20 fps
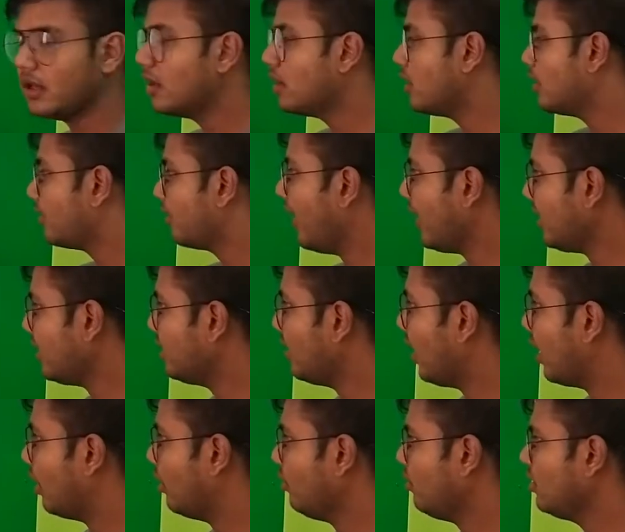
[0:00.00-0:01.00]
Right
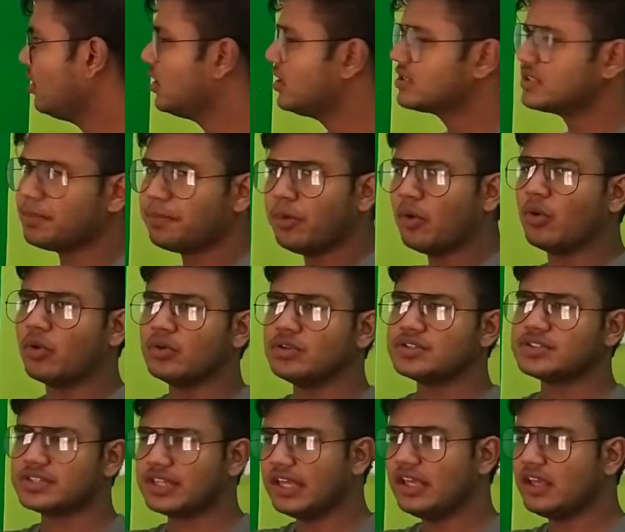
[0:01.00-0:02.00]
now,
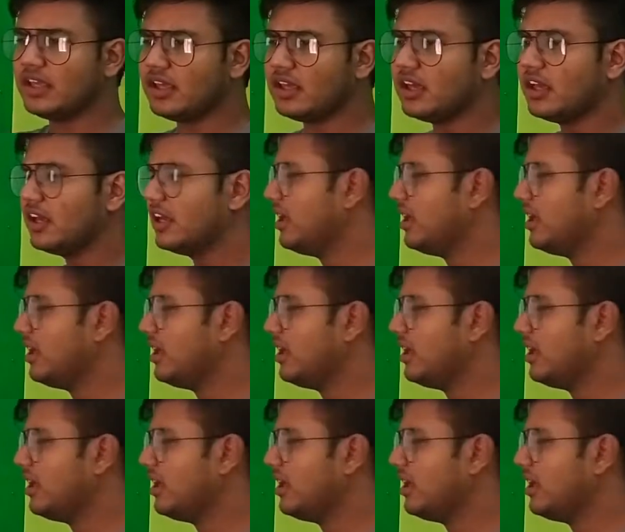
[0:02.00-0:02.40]
think